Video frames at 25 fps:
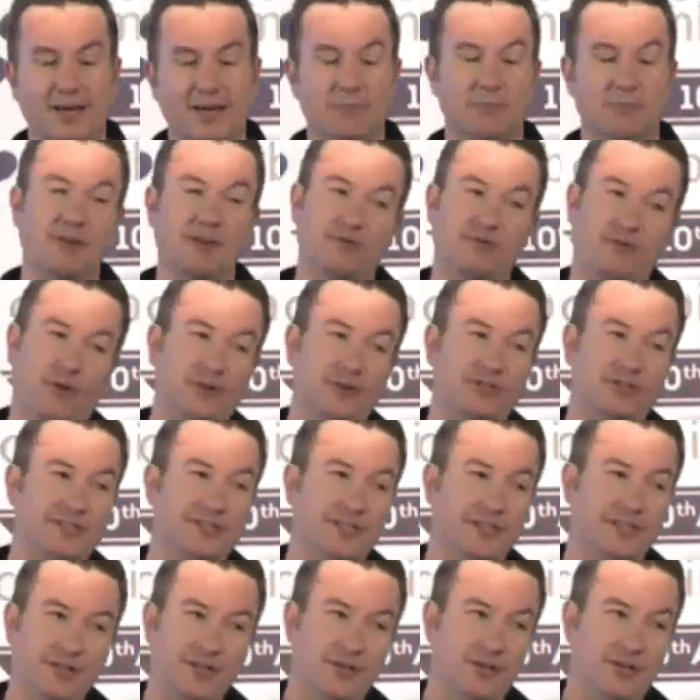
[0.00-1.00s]
But
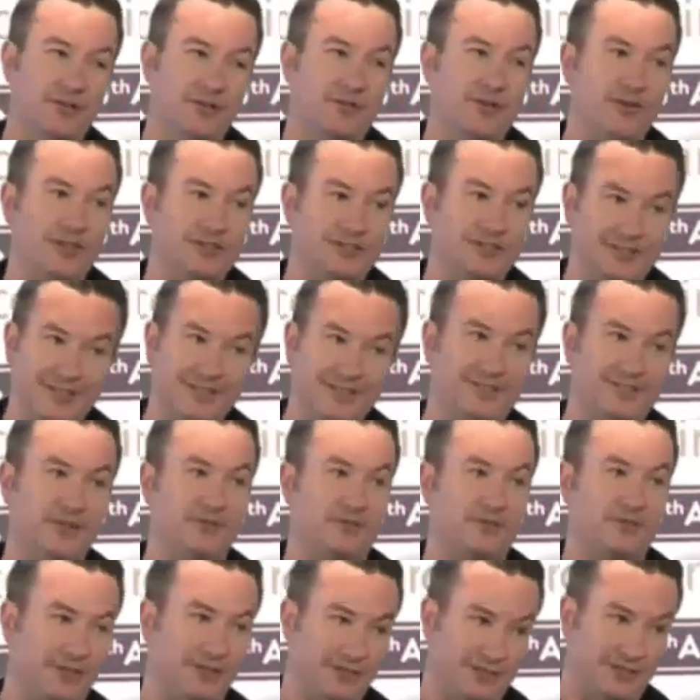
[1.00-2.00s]
unfortunately, the universe is
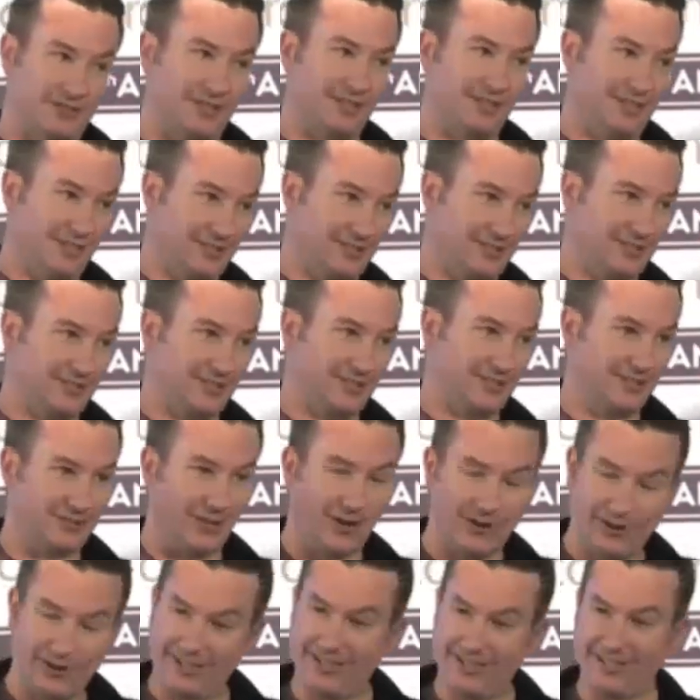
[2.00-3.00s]
indifferent to this. It's
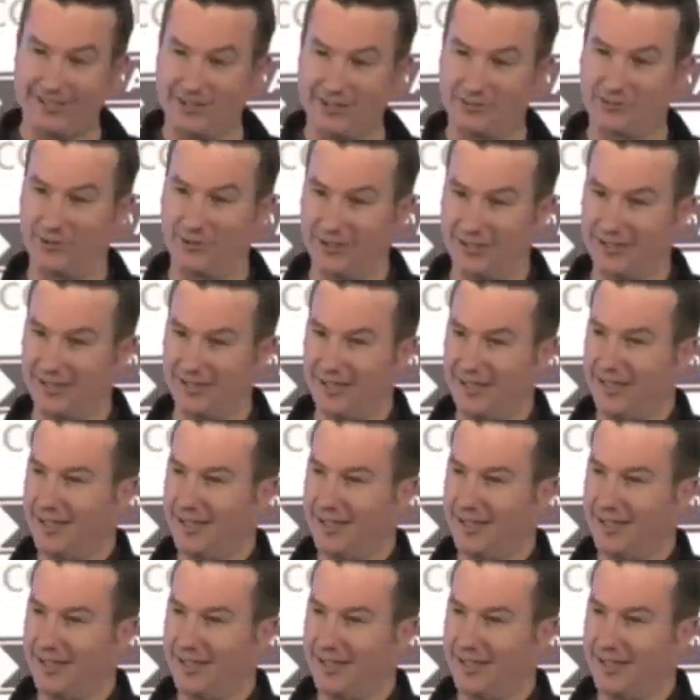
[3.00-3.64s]
totally indifferent.